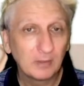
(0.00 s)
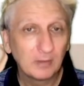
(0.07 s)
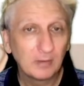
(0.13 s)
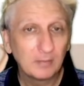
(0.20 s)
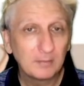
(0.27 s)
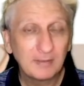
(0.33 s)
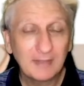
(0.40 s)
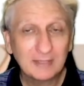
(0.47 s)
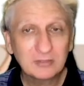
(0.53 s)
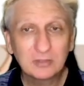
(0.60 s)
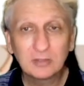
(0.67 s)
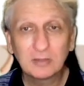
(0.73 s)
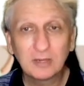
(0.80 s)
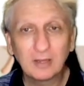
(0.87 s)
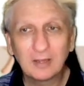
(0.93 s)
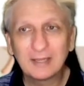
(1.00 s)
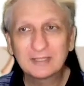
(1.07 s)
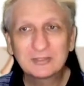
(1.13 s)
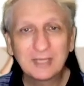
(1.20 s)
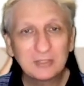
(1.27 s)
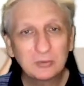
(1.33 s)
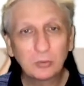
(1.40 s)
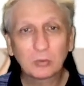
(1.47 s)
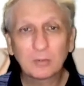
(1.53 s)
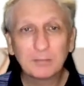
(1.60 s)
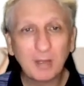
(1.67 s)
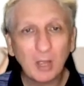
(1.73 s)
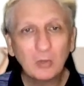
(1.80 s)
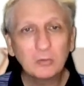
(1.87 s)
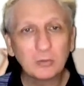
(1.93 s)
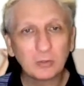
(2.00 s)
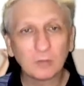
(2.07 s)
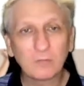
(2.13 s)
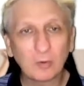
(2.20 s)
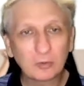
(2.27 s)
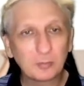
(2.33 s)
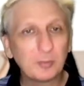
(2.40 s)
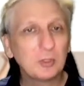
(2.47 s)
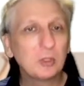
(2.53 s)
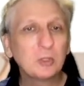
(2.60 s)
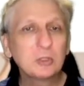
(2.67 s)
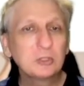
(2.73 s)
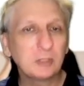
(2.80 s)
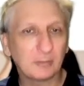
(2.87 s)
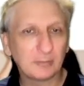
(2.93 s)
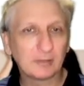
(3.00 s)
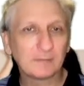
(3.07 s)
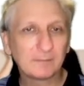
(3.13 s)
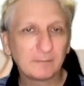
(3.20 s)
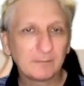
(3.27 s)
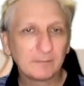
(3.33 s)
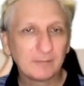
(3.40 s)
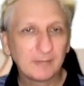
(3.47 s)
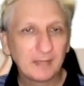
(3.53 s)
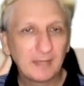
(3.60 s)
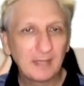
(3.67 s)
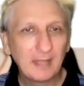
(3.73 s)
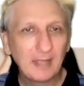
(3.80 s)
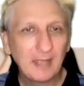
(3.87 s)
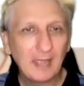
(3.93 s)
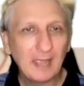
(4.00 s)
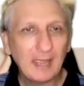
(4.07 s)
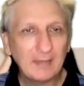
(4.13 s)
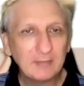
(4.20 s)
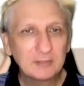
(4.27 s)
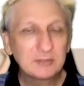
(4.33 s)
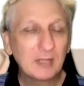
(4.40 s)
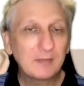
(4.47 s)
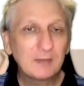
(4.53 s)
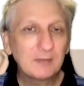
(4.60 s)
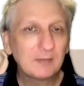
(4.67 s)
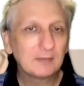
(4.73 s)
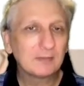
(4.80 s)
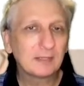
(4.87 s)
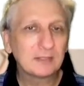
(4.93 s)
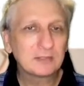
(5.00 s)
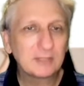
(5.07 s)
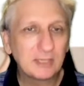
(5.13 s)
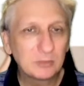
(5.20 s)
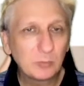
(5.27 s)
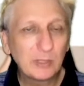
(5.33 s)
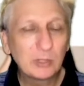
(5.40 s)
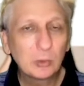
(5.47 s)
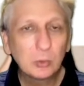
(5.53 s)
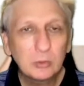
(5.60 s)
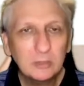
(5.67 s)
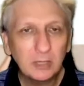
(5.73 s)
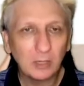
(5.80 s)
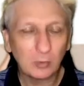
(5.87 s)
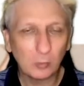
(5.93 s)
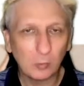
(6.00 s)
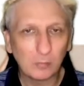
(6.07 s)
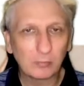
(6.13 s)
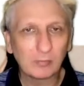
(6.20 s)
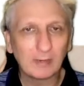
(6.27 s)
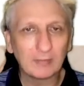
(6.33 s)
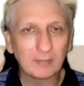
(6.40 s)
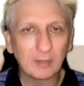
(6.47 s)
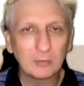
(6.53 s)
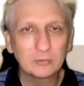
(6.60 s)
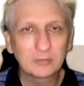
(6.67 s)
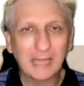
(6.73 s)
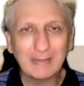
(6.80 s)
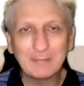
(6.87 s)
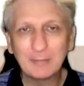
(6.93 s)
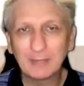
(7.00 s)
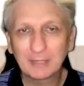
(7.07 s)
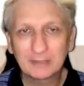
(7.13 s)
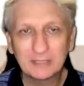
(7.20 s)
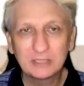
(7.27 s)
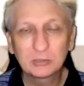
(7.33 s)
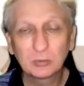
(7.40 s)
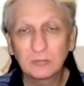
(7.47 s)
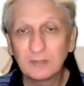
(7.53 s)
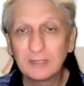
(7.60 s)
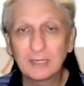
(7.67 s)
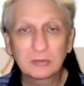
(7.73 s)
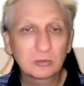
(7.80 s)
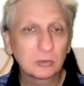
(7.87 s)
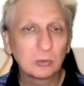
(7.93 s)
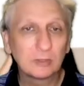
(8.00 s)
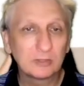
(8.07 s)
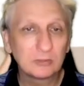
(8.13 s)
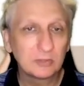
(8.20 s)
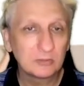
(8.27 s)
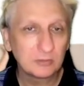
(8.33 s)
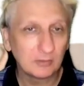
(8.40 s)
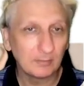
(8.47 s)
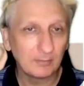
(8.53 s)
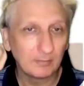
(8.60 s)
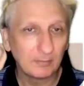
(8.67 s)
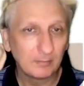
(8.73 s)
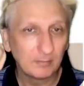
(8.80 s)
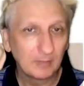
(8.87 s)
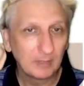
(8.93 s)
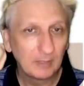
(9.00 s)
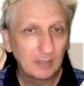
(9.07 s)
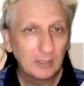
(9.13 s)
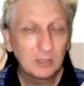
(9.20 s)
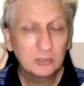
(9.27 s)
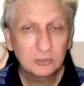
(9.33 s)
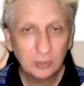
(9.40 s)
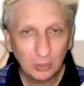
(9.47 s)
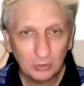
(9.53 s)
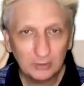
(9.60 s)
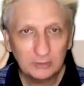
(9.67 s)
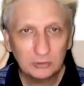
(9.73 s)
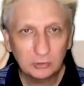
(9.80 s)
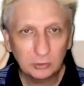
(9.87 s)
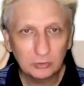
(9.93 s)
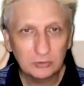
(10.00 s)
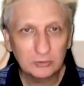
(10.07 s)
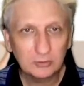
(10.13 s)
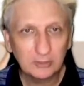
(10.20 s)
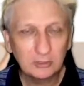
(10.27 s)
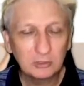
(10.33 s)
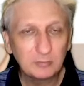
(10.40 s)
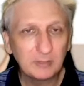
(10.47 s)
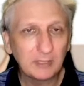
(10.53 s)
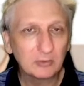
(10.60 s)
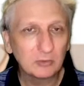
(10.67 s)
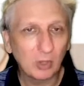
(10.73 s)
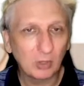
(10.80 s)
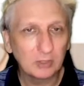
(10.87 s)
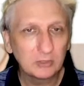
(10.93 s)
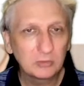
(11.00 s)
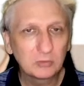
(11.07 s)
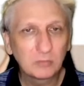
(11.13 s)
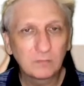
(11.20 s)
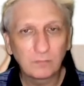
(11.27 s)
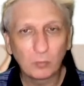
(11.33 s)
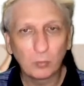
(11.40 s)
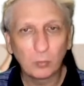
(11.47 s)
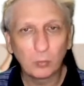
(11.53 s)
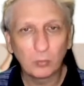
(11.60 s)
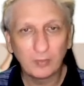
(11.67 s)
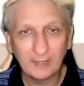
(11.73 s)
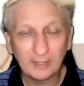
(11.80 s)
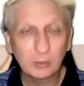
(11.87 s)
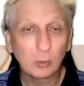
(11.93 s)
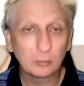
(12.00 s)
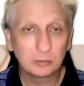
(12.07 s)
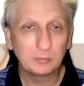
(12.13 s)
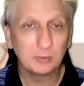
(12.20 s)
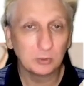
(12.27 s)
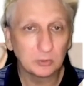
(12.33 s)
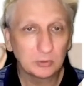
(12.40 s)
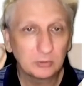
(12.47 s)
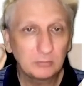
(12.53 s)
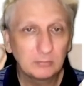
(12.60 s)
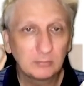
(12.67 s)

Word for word: But that's an essential component of entrepreneurship. And there's nothing that says we couldn't incorporate those capabilities within our schooling system. Certainly, students need to be acknowledged for their contribution